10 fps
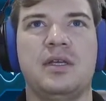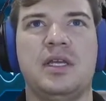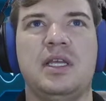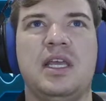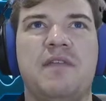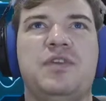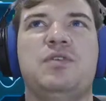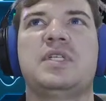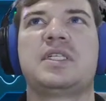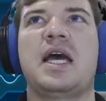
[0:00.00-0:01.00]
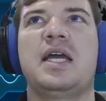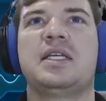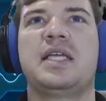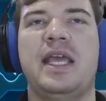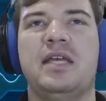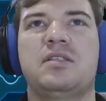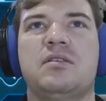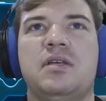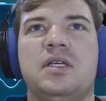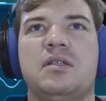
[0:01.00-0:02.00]
if you decide to cancel
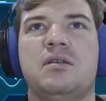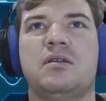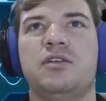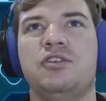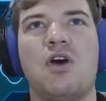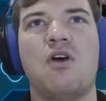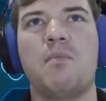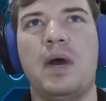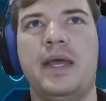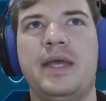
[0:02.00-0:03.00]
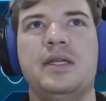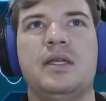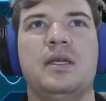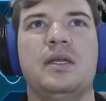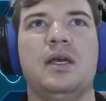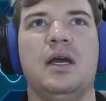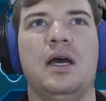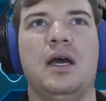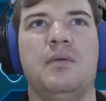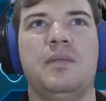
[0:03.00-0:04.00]
it or you don't buy it,
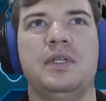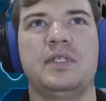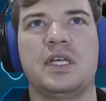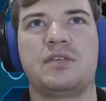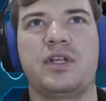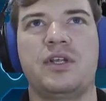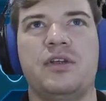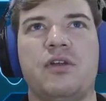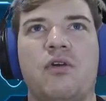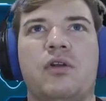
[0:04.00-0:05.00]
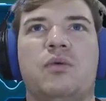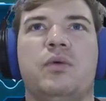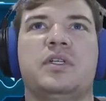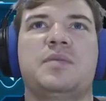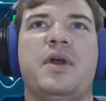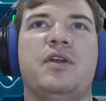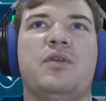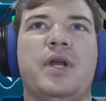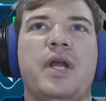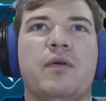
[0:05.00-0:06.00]
it says right here your order will expire in
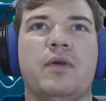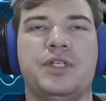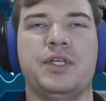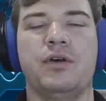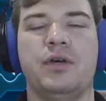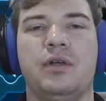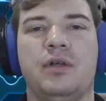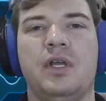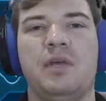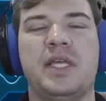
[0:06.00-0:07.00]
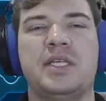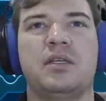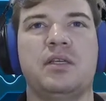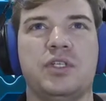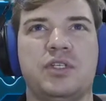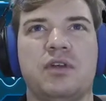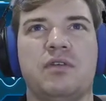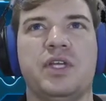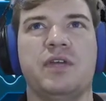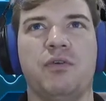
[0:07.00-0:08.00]
1 hour. So it'll basically reserves
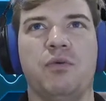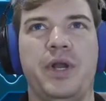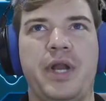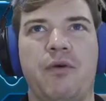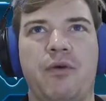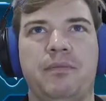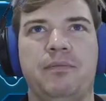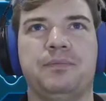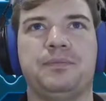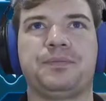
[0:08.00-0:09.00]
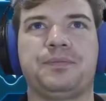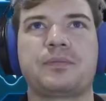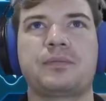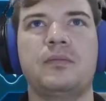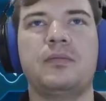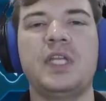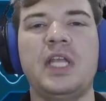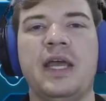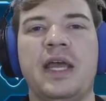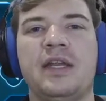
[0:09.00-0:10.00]
it for 1 hour.
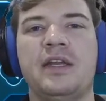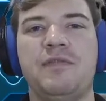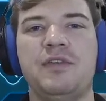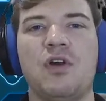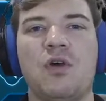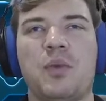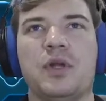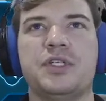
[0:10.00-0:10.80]
And if you don't purchase